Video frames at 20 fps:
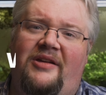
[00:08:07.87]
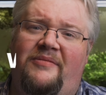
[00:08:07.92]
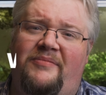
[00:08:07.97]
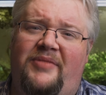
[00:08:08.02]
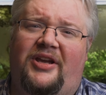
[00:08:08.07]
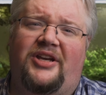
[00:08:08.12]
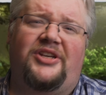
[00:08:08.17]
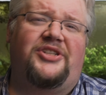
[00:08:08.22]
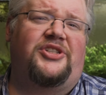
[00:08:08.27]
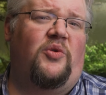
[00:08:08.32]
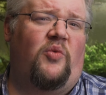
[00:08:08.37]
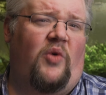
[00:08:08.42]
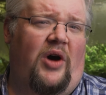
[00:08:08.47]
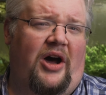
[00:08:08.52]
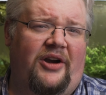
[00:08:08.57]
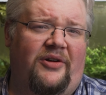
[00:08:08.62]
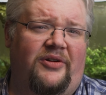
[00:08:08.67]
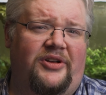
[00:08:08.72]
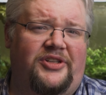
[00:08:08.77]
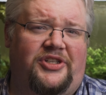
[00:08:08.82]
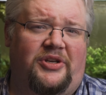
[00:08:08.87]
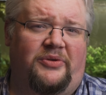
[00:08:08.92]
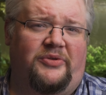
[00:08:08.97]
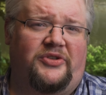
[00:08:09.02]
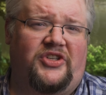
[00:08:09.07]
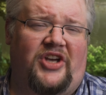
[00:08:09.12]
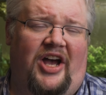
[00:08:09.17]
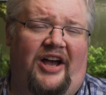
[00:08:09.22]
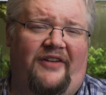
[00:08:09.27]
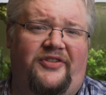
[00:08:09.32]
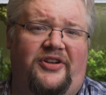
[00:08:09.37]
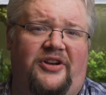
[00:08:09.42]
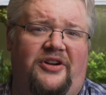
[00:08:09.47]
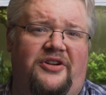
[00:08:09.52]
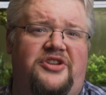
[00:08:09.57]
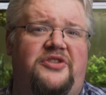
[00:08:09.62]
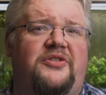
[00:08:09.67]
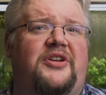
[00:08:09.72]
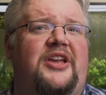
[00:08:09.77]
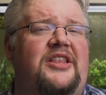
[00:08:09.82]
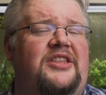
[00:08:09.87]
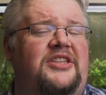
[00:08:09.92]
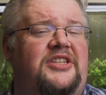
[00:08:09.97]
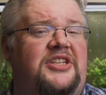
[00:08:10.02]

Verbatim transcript: Because the water is so soft here, you can